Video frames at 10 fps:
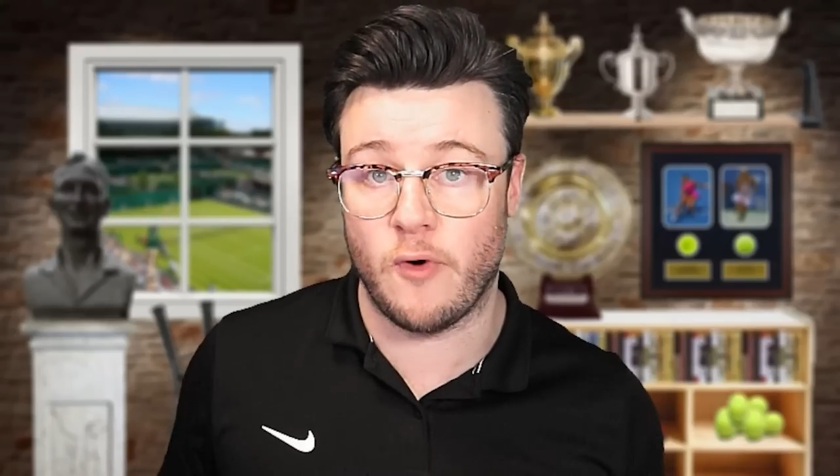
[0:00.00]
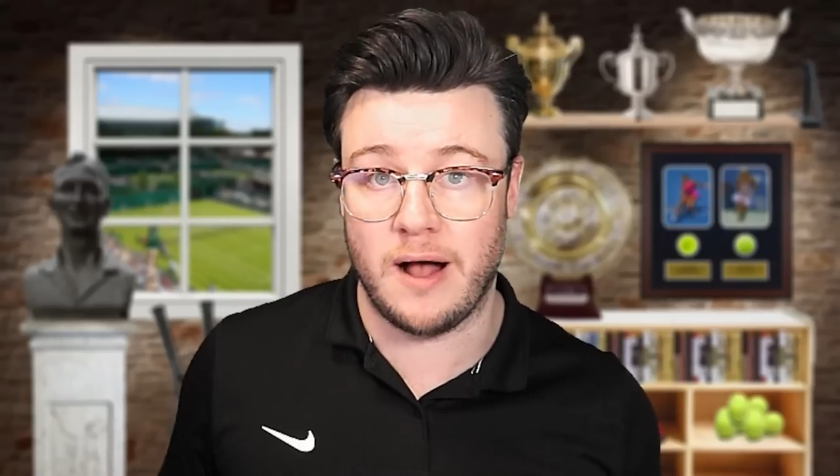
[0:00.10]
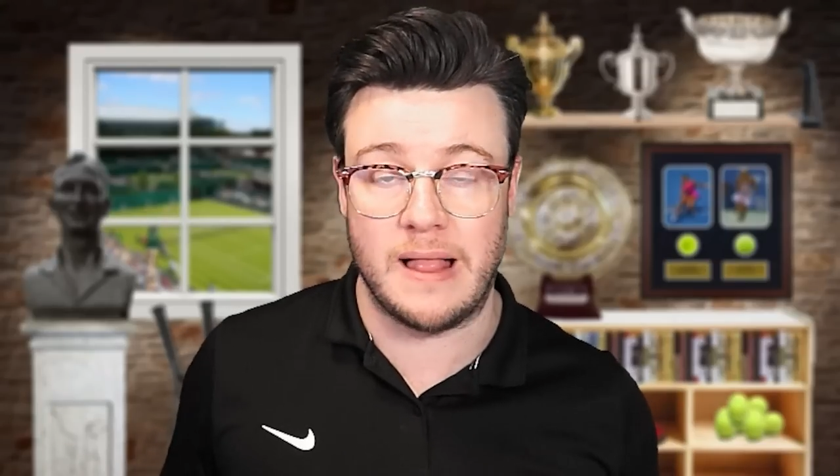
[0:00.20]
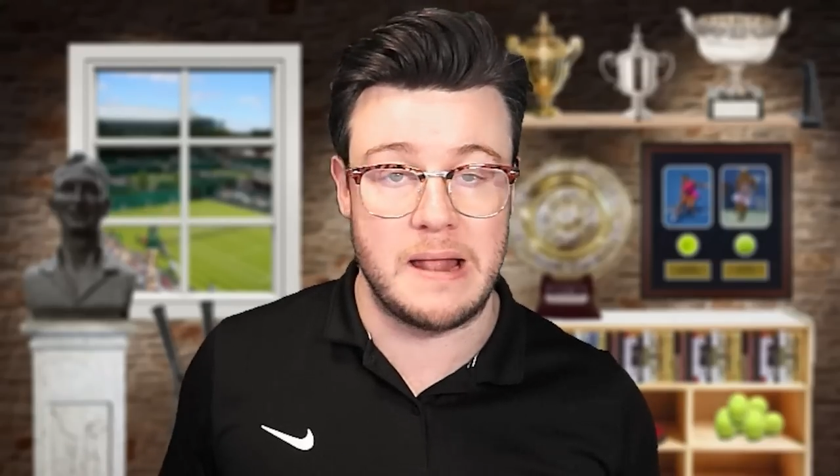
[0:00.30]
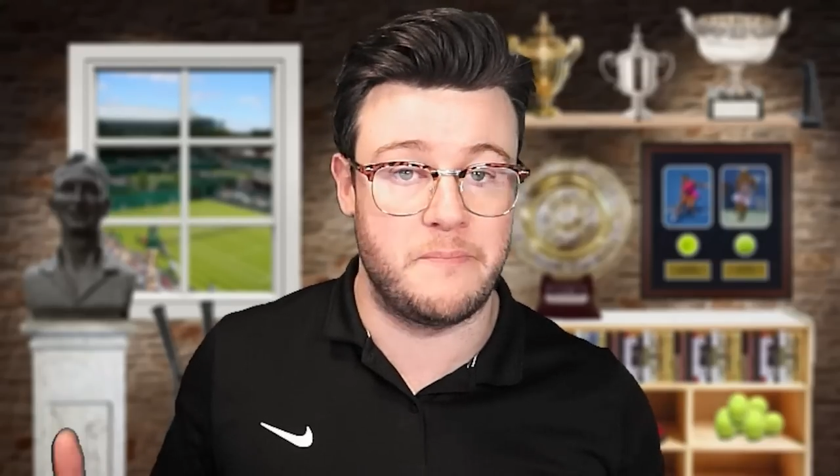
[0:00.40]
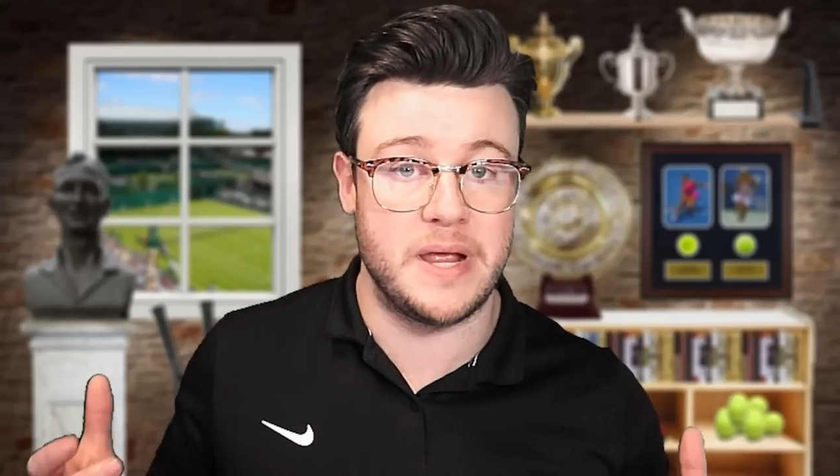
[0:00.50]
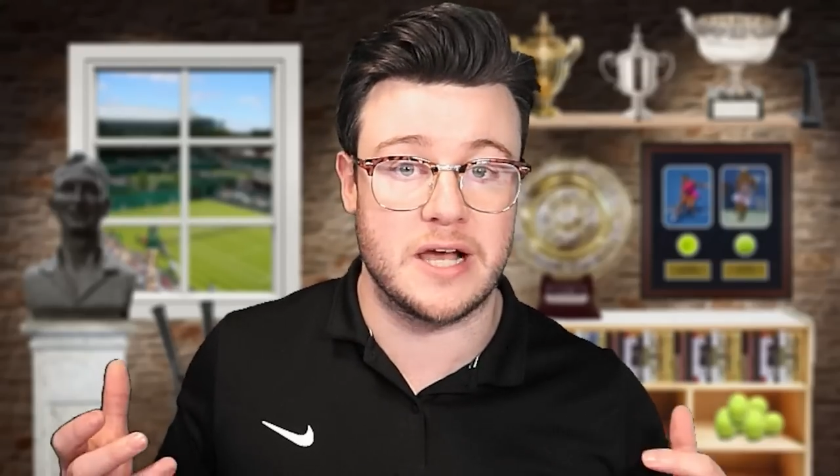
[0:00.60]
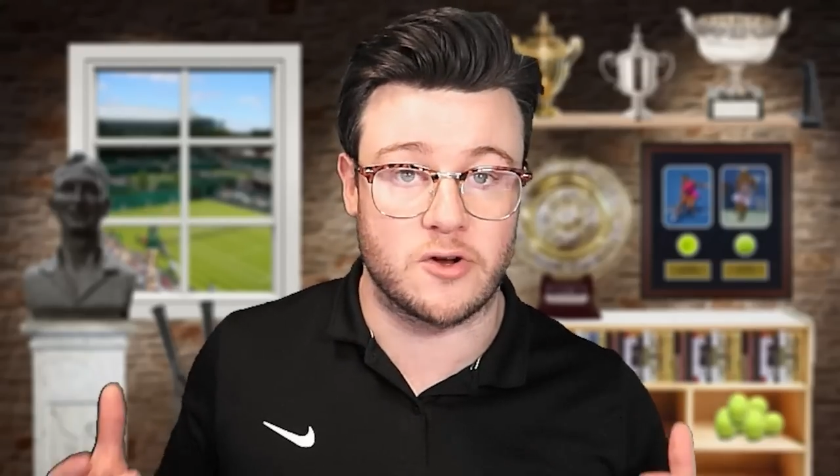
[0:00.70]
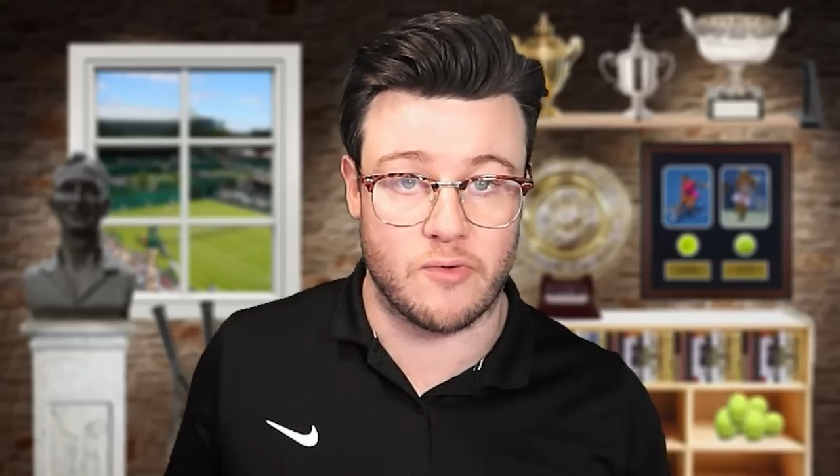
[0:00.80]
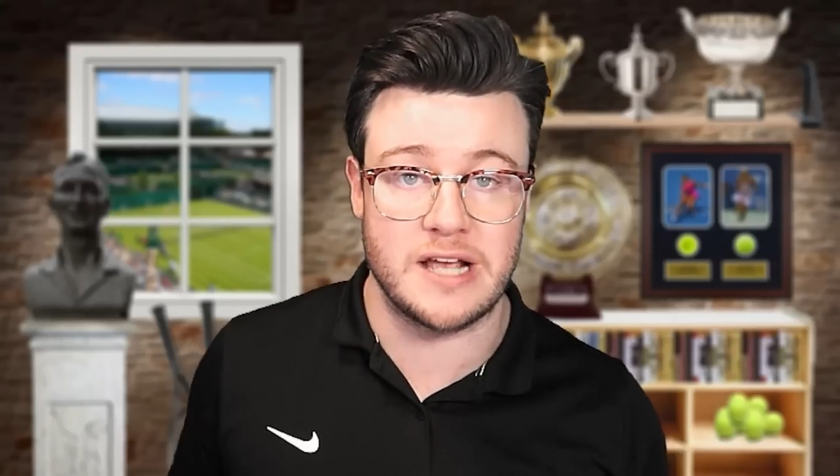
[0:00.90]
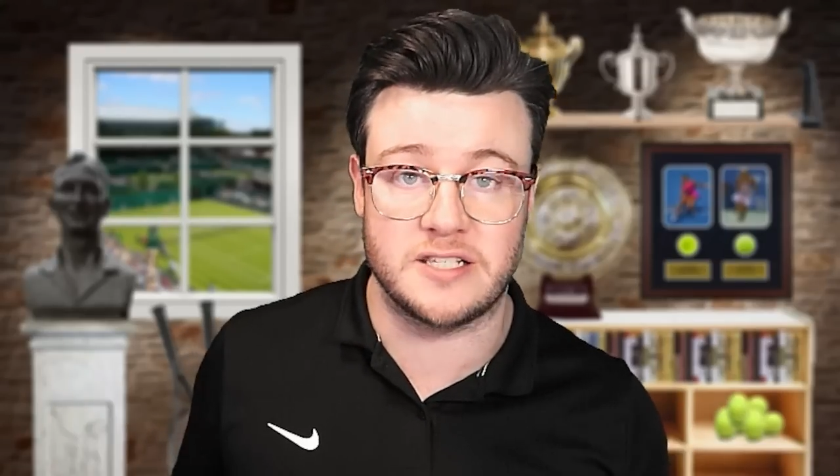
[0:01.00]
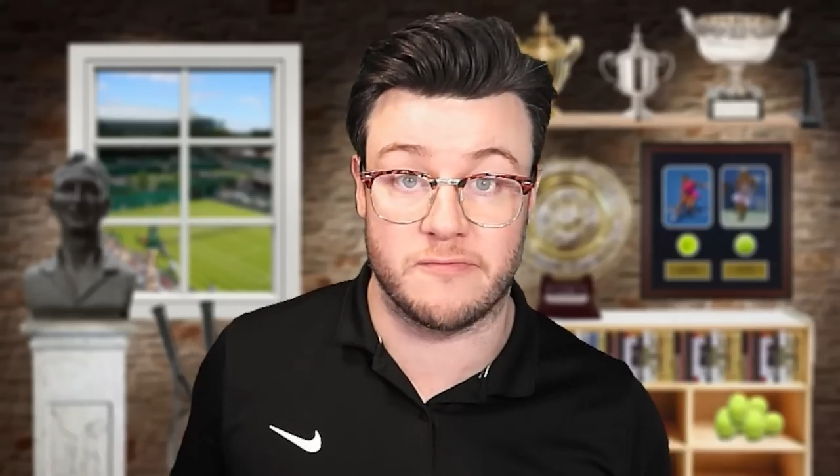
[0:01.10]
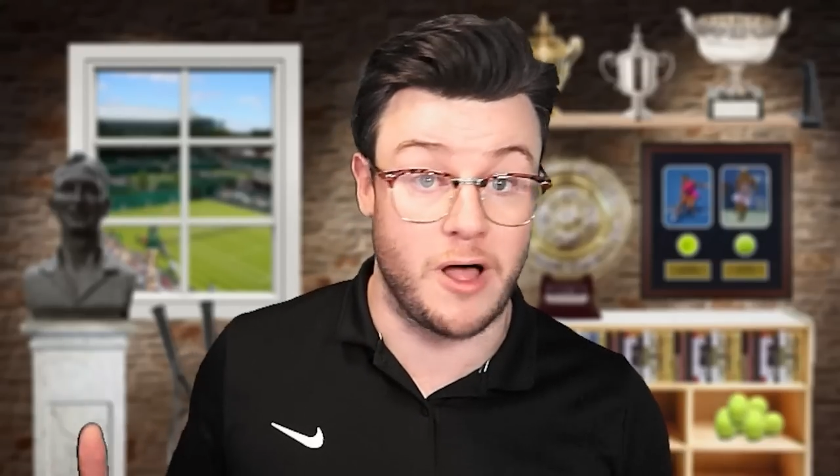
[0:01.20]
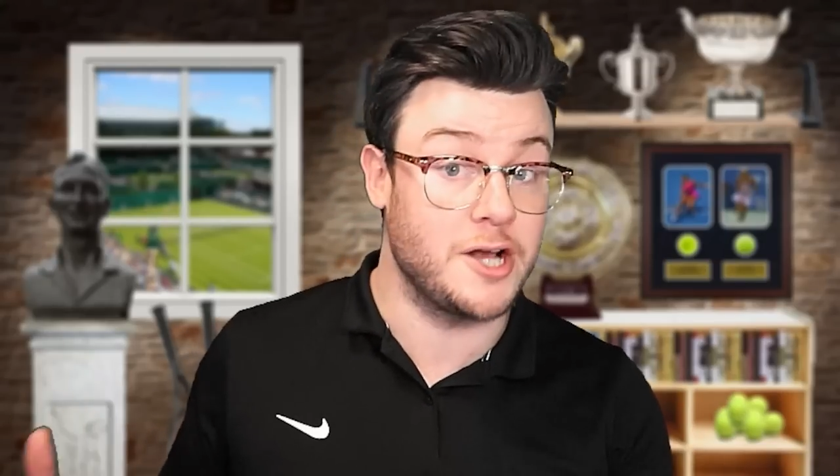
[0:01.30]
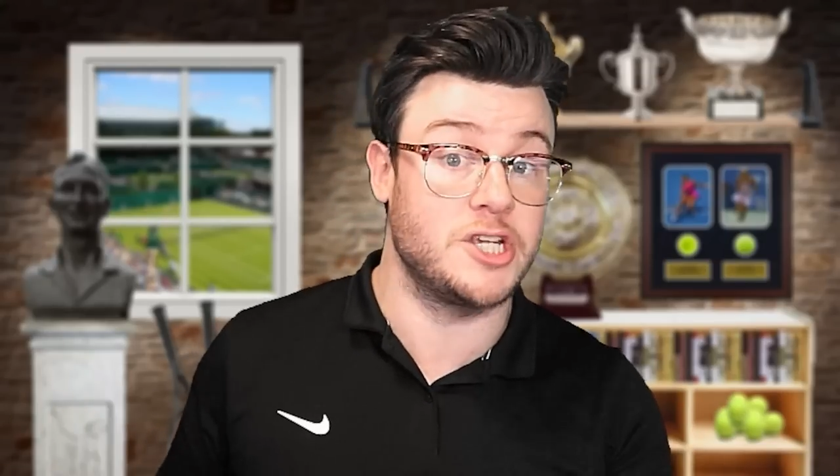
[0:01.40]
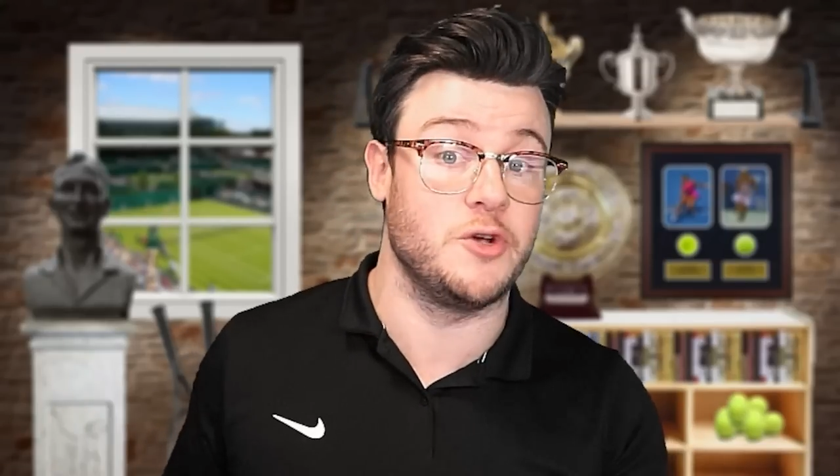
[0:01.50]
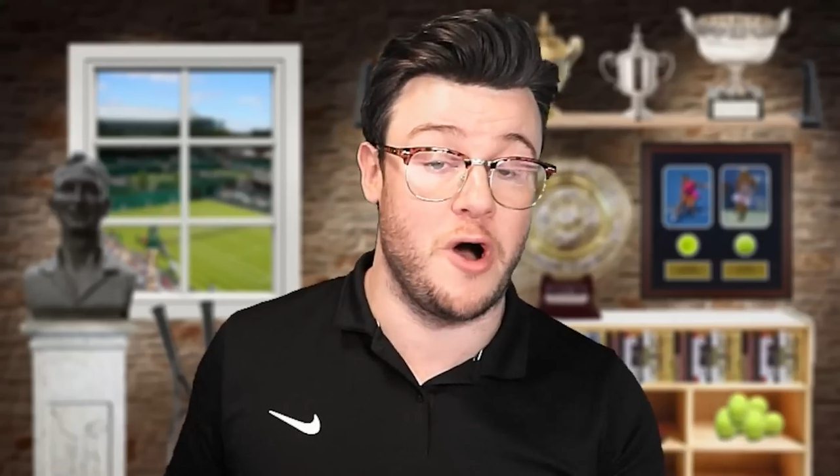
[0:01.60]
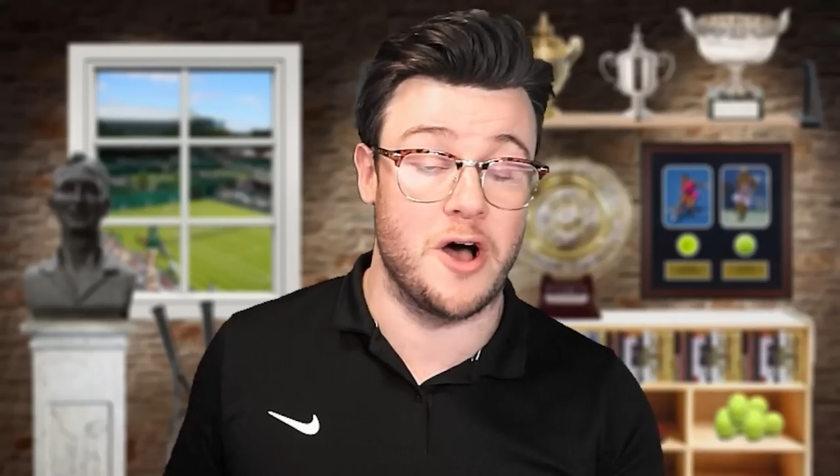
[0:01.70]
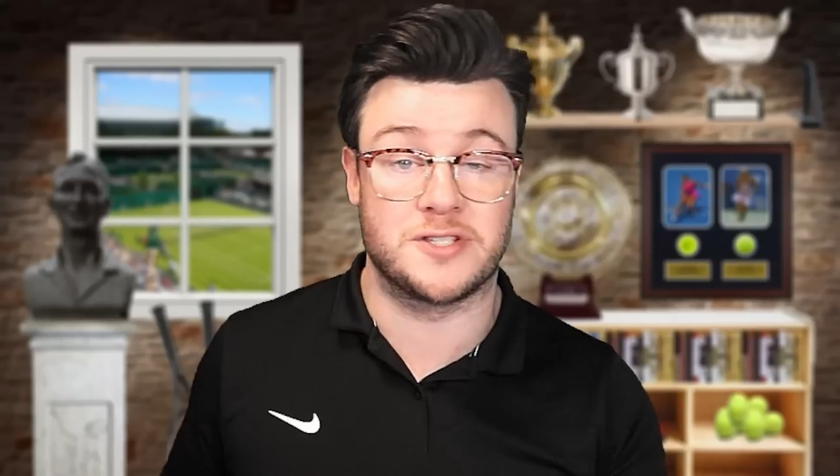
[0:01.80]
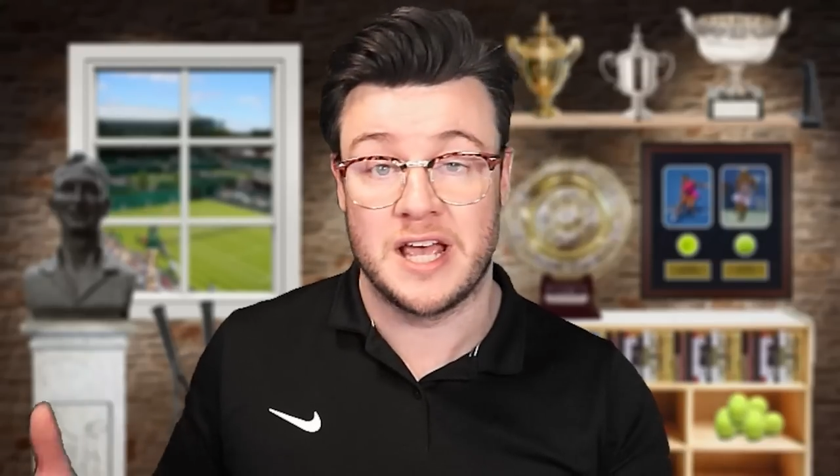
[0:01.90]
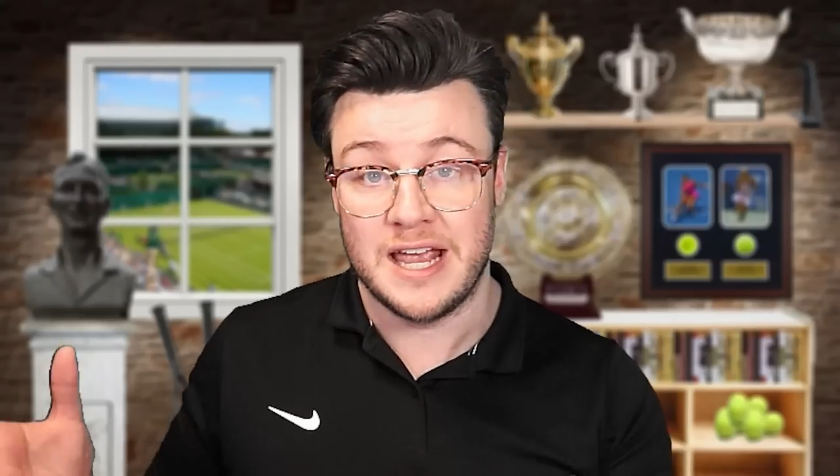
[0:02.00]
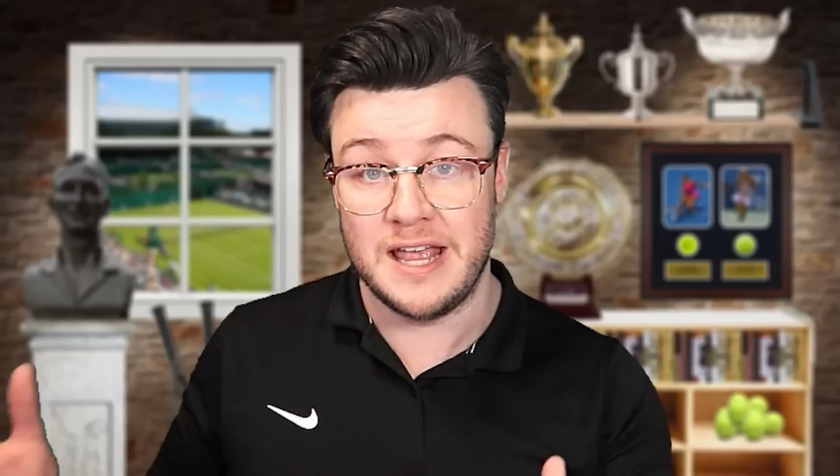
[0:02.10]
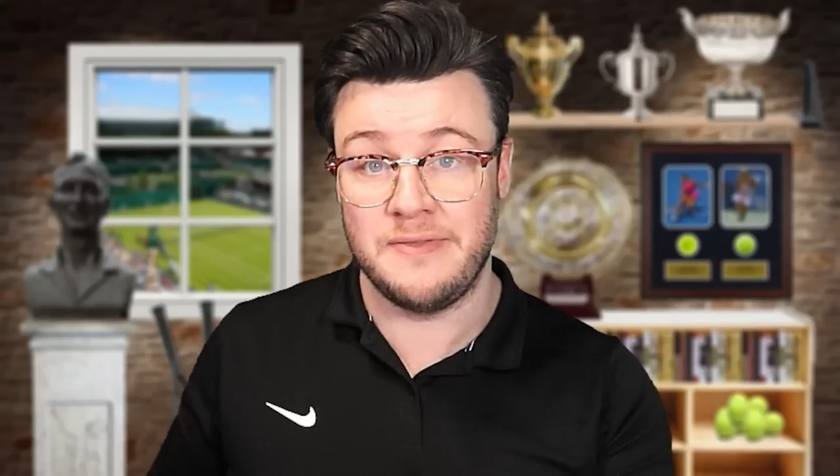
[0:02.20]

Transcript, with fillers: well and be aggressive like she was